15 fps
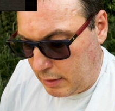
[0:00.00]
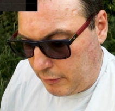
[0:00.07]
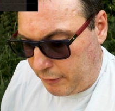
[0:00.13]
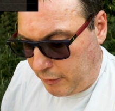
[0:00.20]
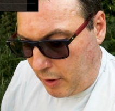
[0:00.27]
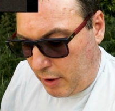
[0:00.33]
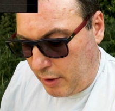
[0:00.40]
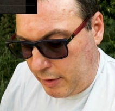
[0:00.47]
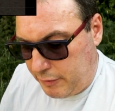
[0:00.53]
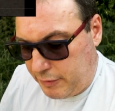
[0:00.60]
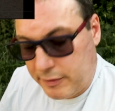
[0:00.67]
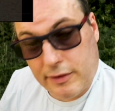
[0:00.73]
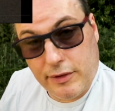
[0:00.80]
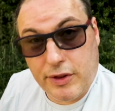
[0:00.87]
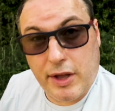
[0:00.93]

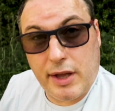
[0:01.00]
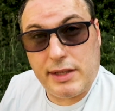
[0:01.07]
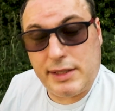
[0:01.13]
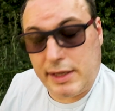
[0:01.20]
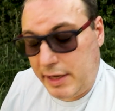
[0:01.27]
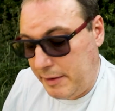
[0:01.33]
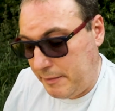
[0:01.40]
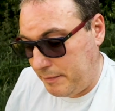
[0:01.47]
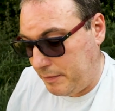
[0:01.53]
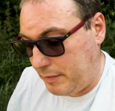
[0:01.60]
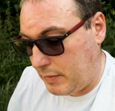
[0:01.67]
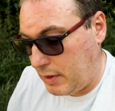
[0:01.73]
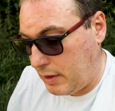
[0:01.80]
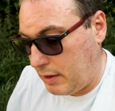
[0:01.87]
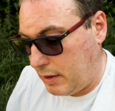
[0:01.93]
5 and 30.
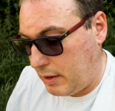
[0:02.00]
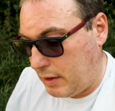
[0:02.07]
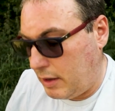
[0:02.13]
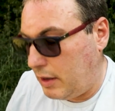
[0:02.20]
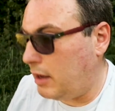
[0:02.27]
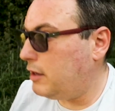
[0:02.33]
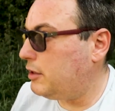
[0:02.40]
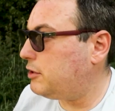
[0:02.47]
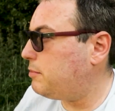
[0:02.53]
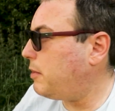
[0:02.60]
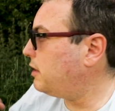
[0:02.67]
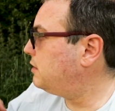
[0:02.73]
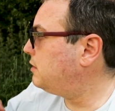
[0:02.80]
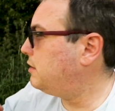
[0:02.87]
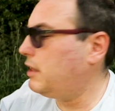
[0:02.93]
It just
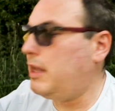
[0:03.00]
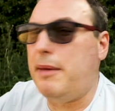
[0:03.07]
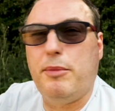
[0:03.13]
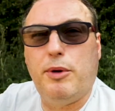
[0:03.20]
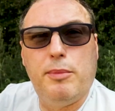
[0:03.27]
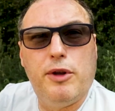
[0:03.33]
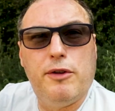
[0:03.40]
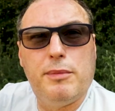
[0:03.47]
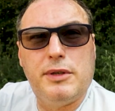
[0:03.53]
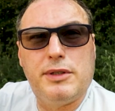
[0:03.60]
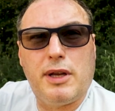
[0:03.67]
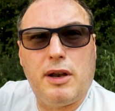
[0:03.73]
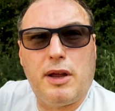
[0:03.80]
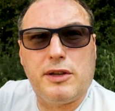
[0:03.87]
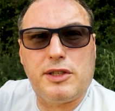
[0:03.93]
makes the gimbal
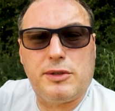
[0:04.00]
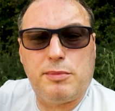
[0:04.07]
movements a lot